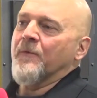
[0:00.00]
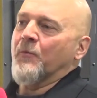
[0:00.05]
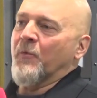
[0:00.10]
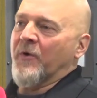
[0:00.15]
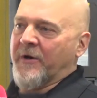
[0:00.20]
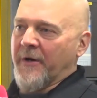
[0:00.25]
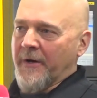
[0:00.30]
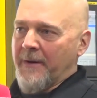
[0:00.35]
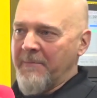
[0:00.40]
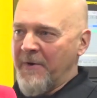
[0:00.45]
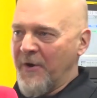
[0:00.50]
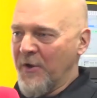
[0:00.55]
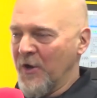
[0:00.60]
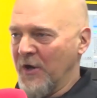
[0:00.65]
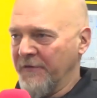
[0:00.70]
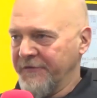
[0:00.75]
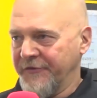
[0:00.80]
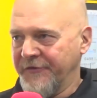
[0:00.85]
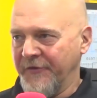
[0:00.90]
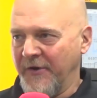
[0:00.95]
We cut a minute
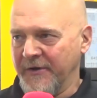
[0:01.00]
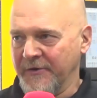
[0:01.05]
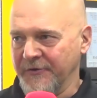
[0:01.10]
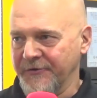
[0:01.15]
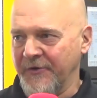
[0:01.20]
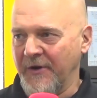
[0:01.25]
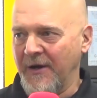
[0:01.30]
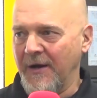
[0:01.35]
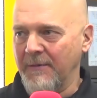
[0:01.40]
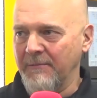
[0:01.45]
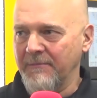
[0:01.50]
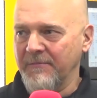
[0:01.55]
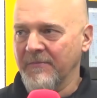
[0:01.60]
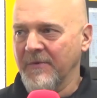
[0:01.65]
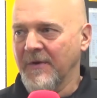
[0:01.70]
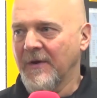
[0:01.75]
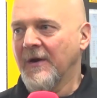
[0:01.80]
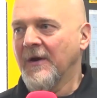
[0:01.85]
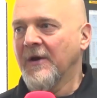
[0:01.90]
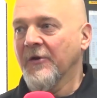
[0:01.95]
off the cycle time.
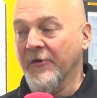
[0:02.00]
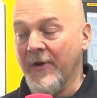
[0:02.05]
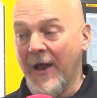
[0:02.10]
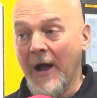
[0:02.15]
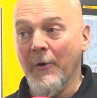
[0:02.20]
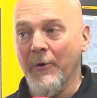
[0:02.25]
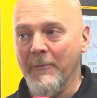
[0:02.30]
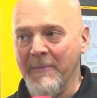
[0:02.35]
So now